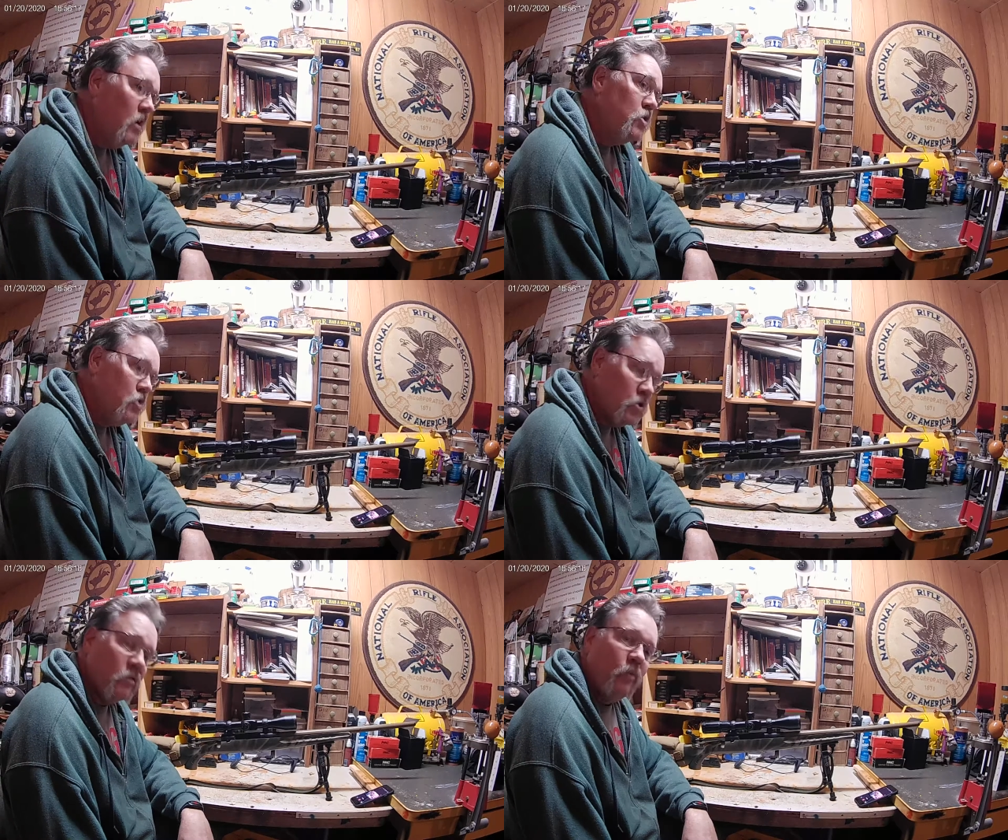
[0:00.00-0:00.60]

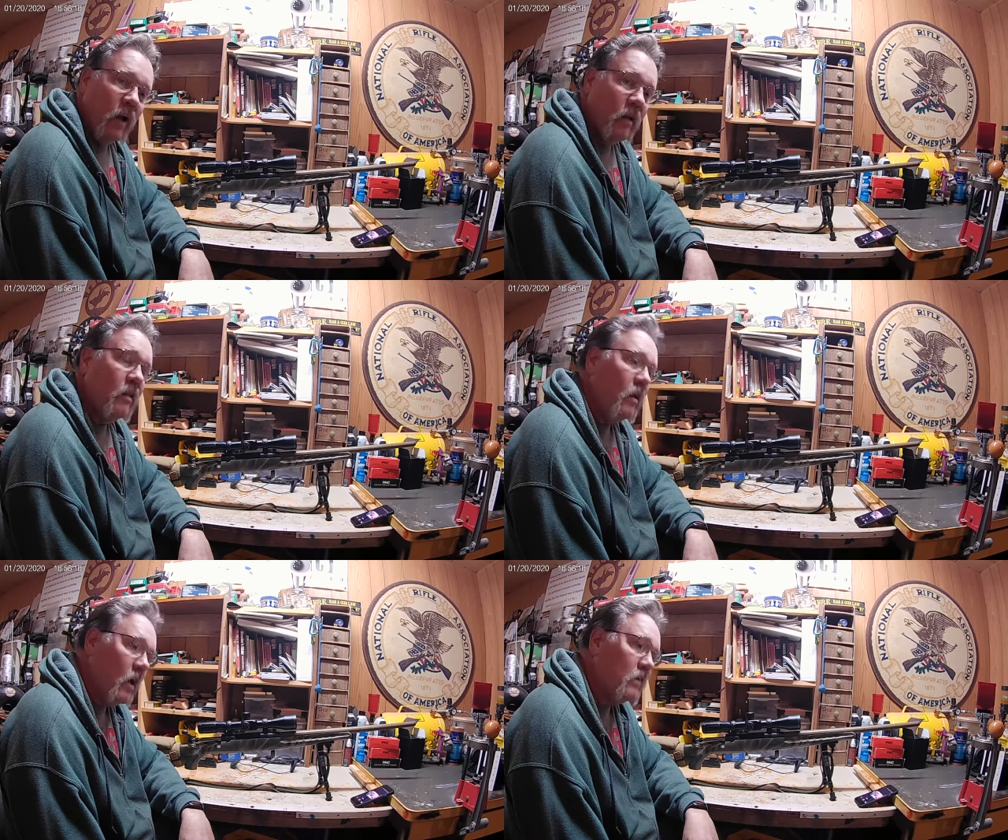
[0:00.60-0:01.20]
just a fella that
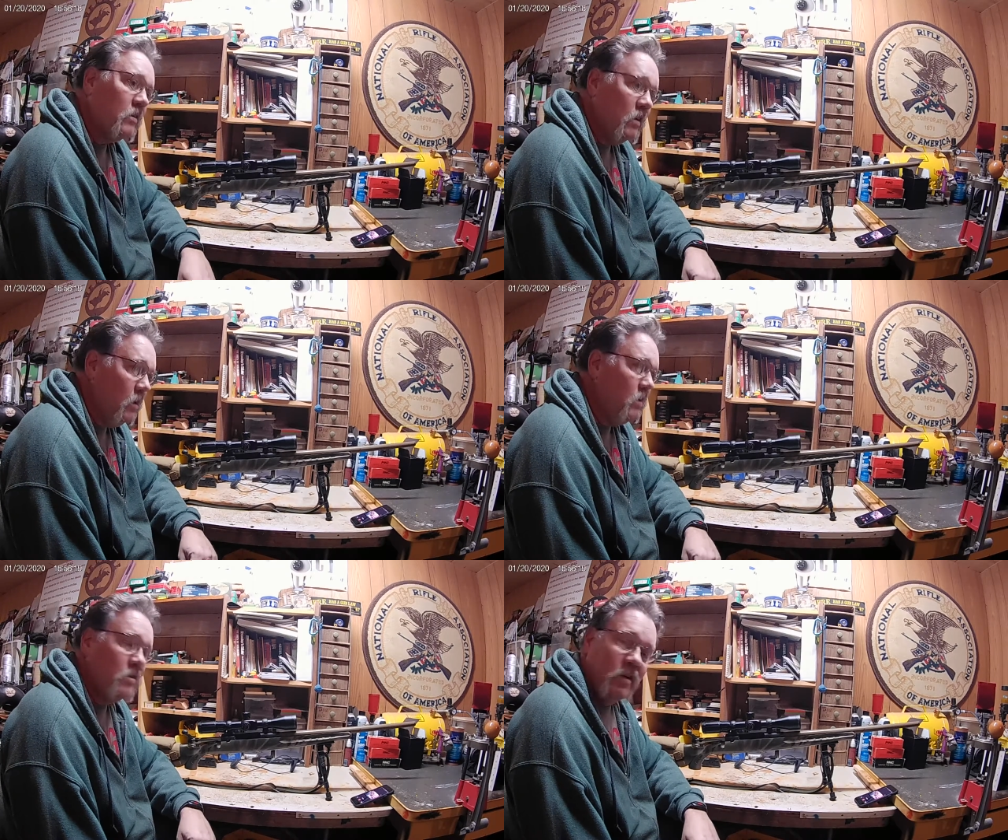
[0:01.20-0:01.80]
likes to get
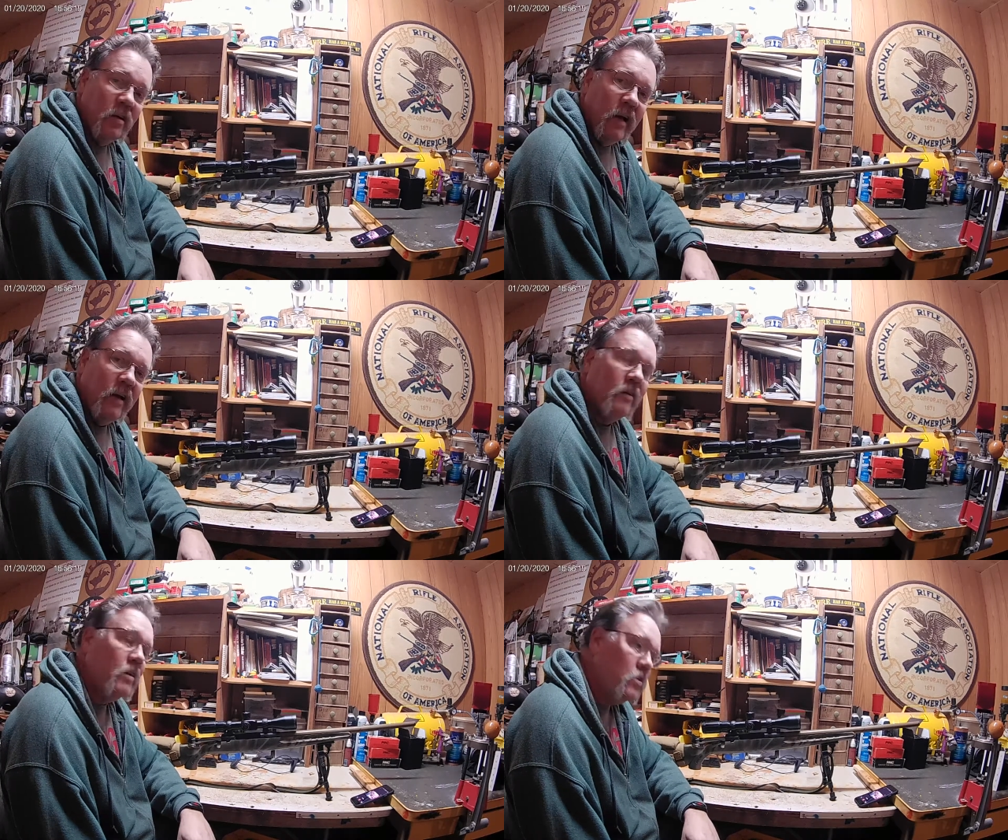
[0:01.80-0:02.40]
his gun
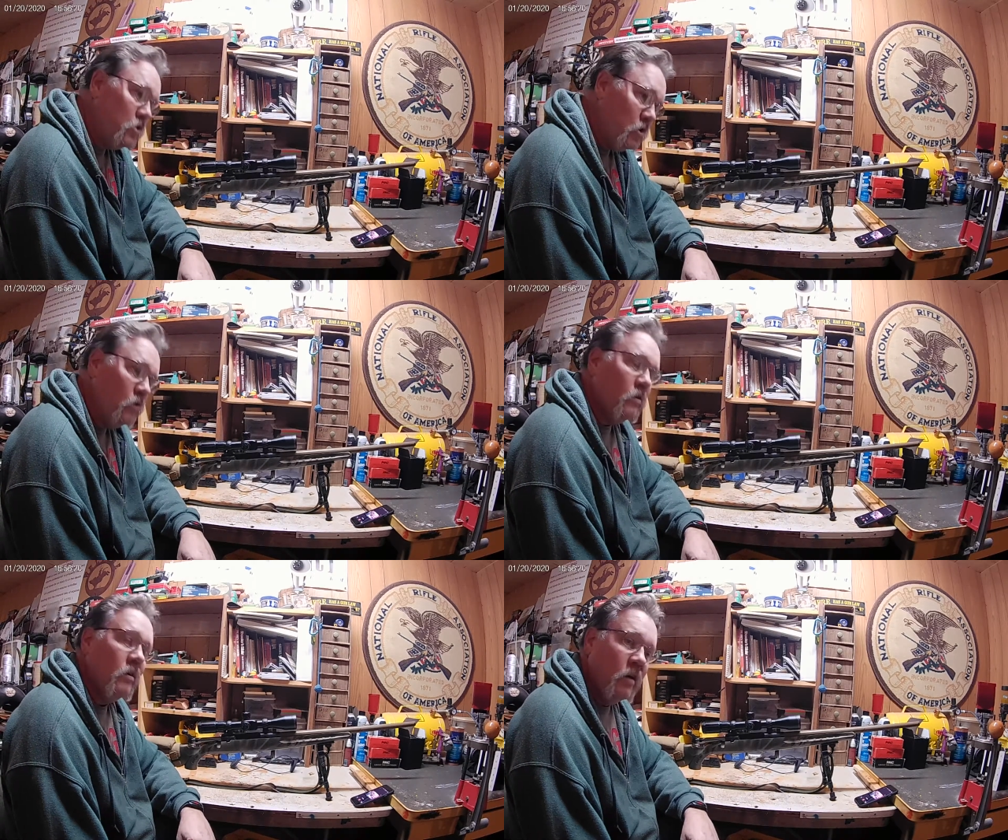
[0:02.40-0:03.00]
out and
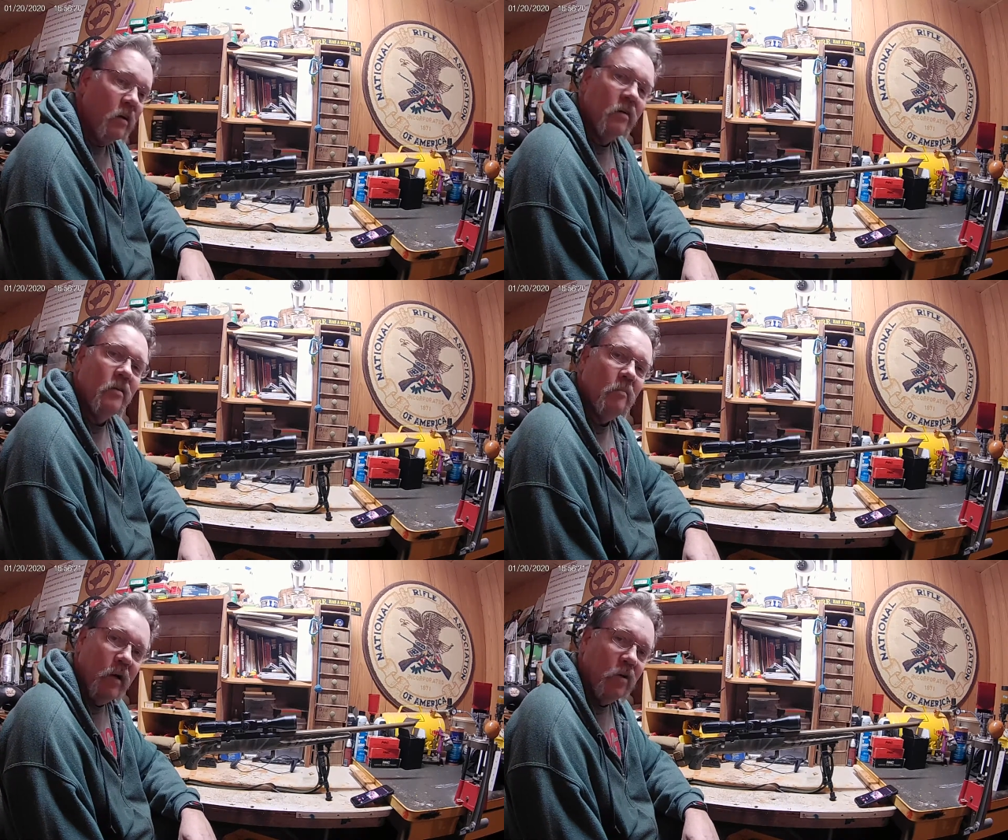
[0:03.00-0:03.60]
shoot and hear the
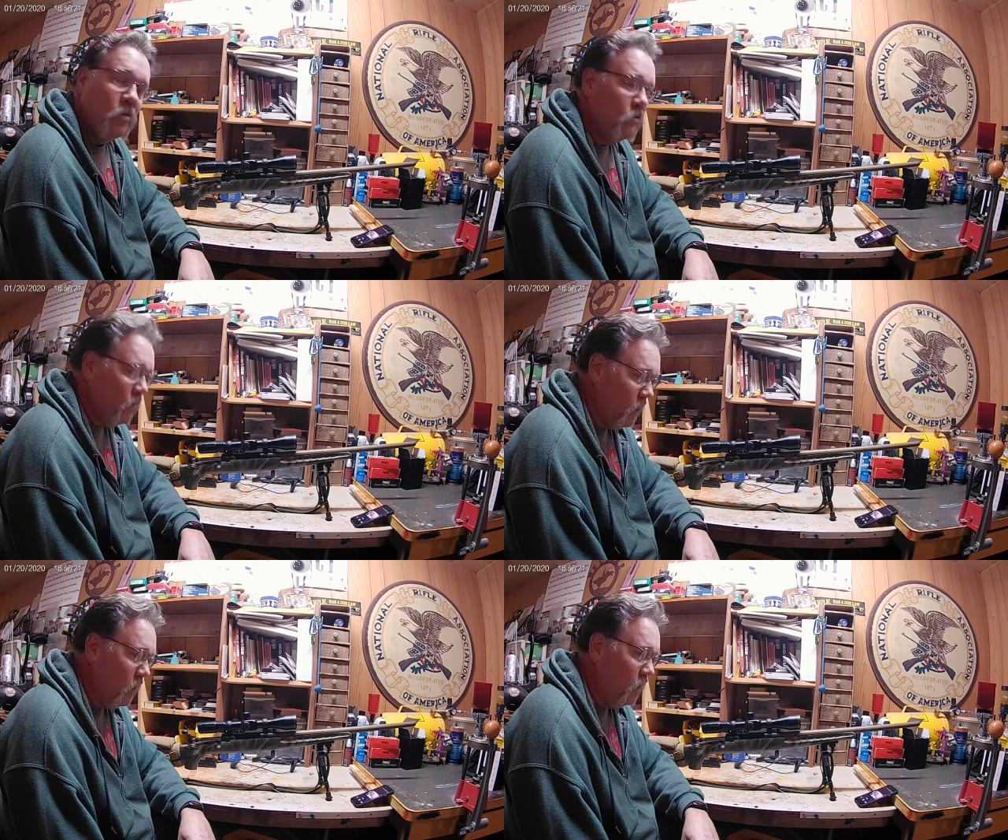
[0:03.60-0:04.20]
bell
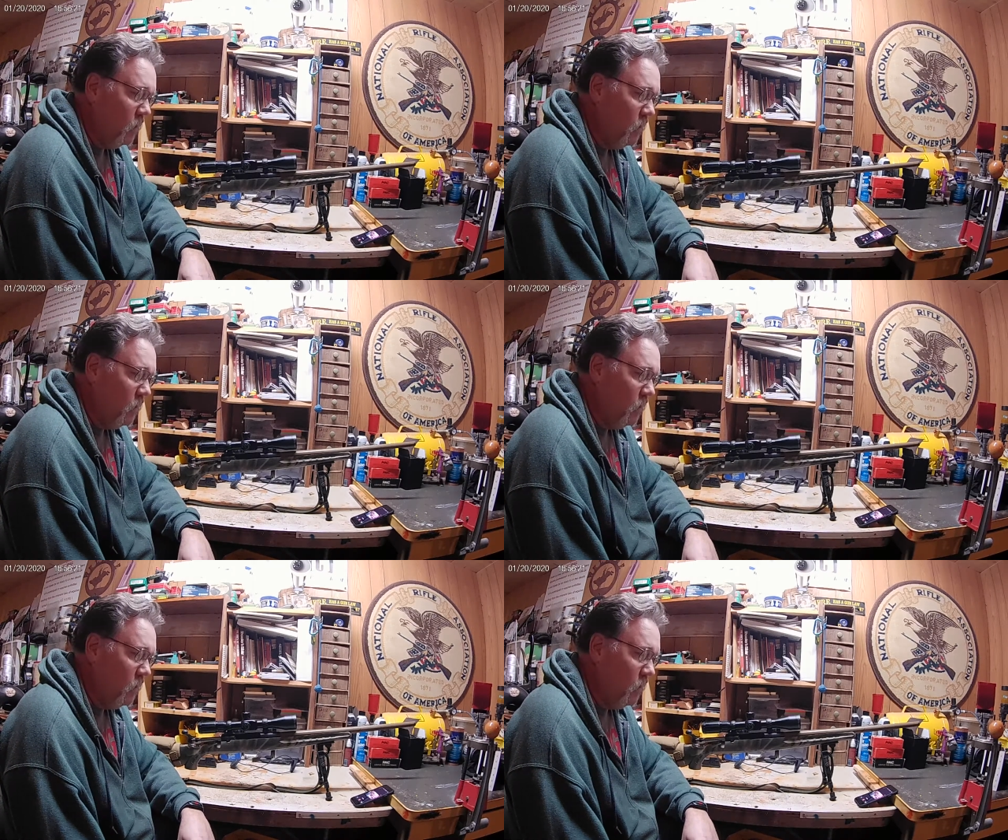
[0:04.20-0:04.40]
ring,